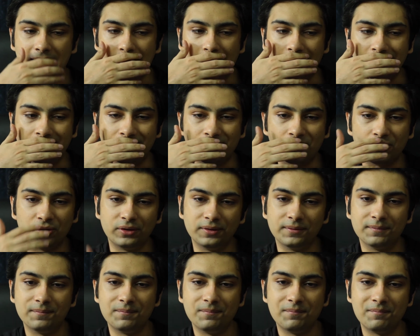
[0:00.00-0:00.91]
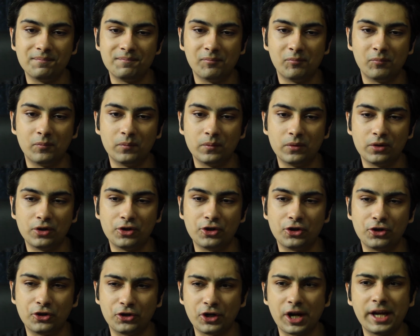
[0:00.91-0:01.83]
I don't
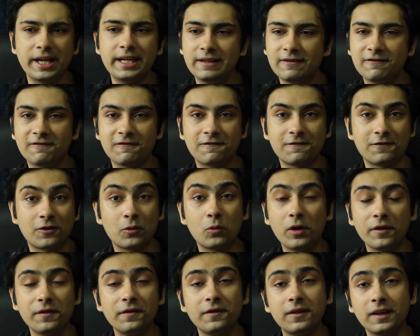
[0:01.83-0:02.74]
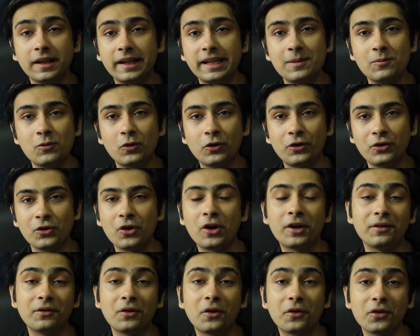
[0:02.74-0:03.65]
write for one thing anymore,
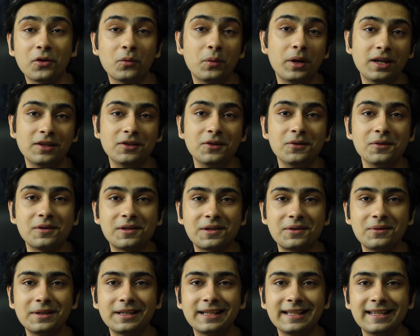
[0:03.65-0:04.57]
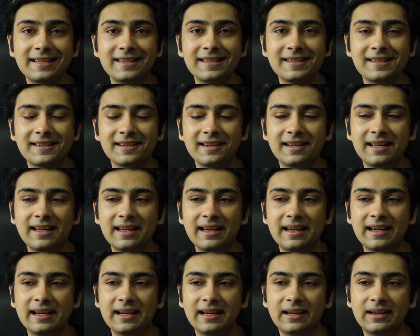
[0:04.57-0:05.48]
not the way I used to at least,
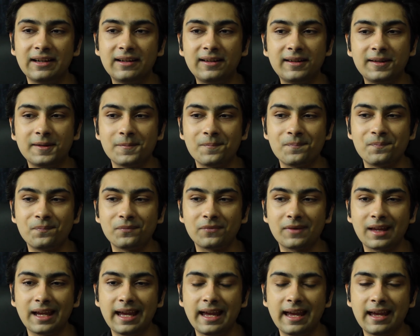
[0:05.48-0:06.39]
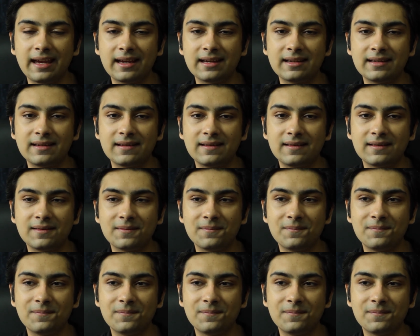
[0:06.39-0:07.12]
and